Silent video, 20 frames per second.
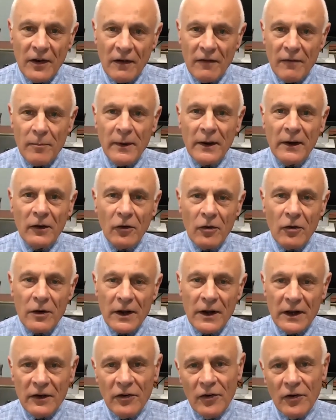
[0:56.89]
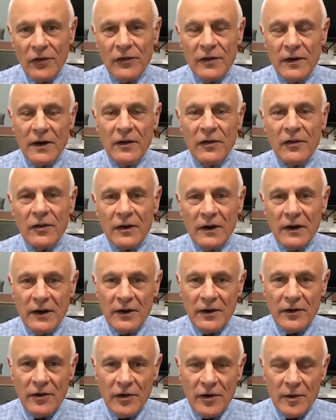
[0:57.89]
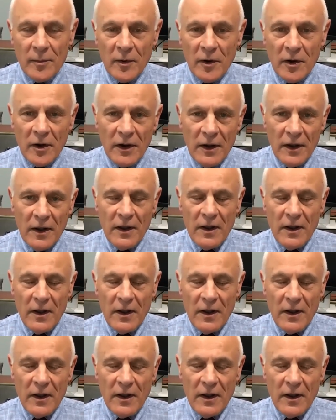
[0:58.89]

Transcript: I've been long interested in scleroderma.